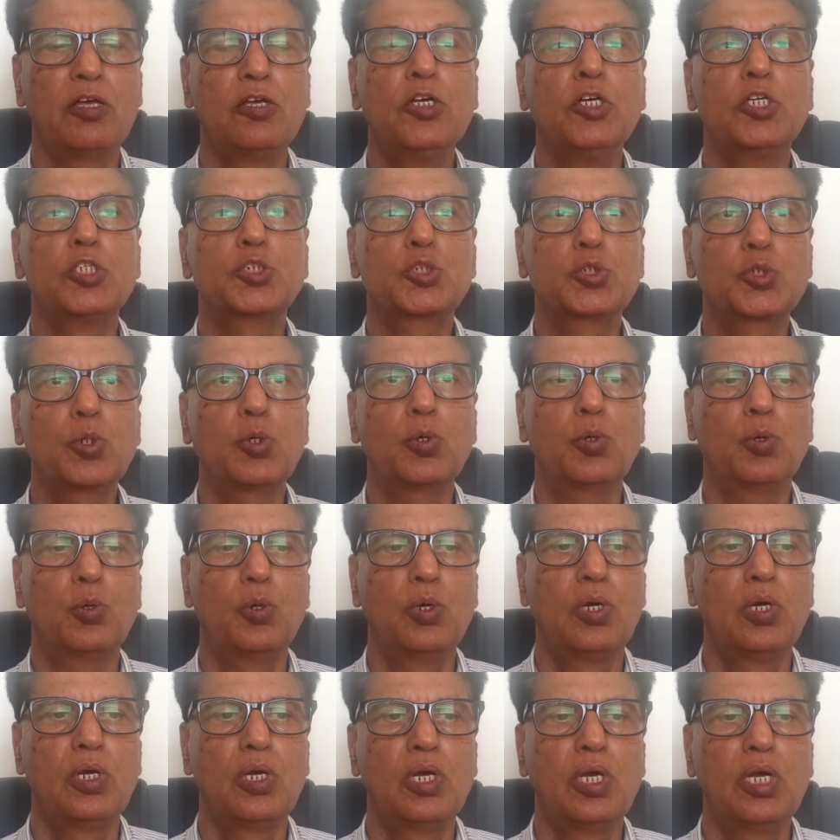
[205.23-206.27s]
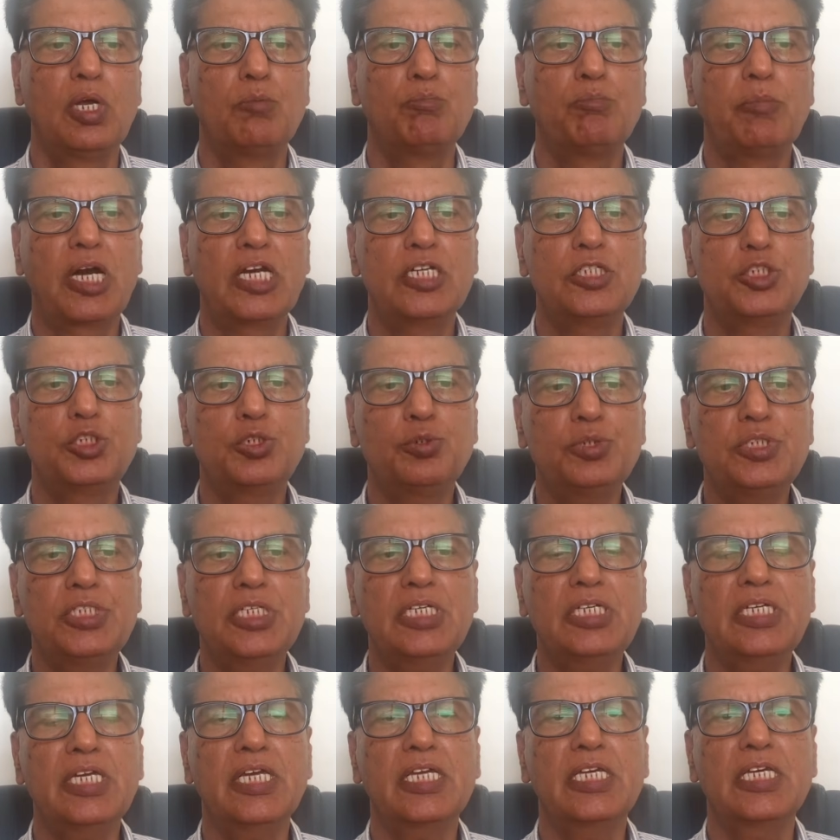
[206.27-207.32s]
So, by
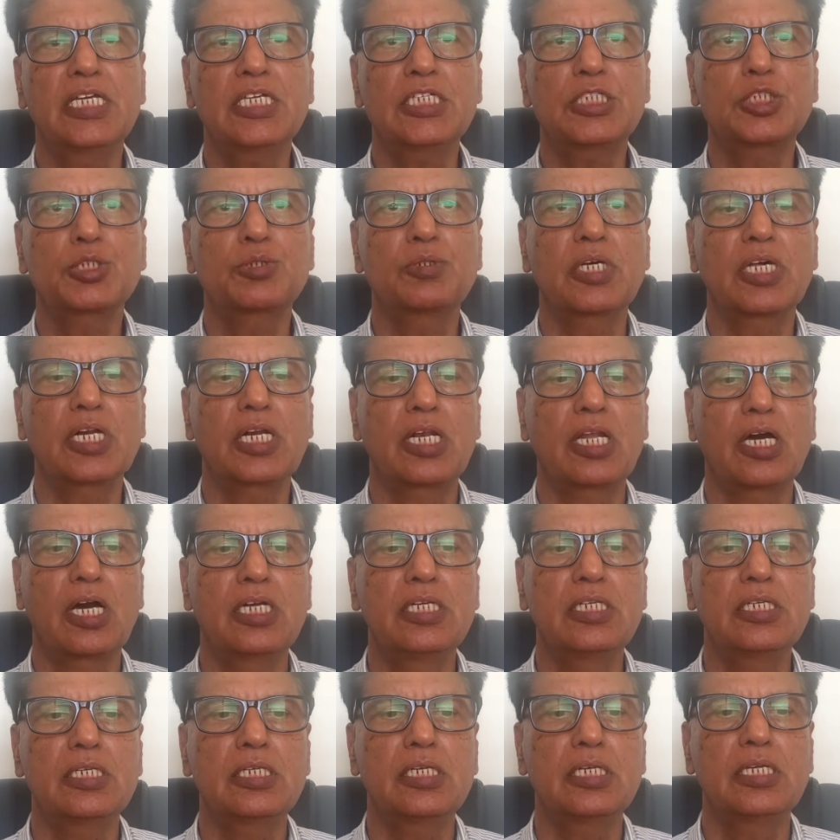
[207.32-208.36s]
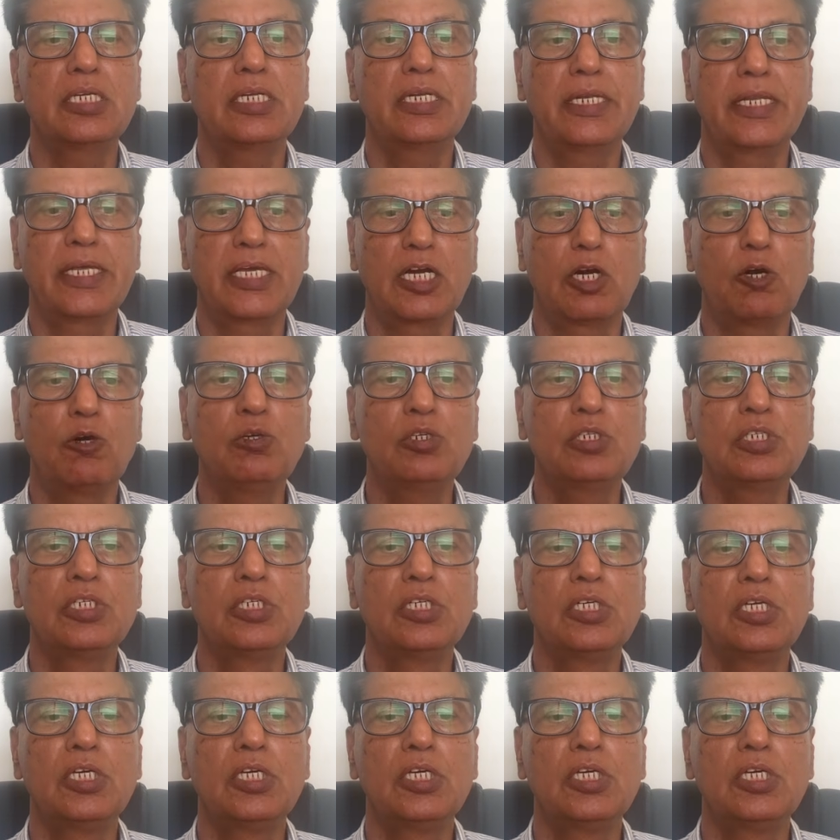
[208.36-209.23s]
choosing a square-like layout,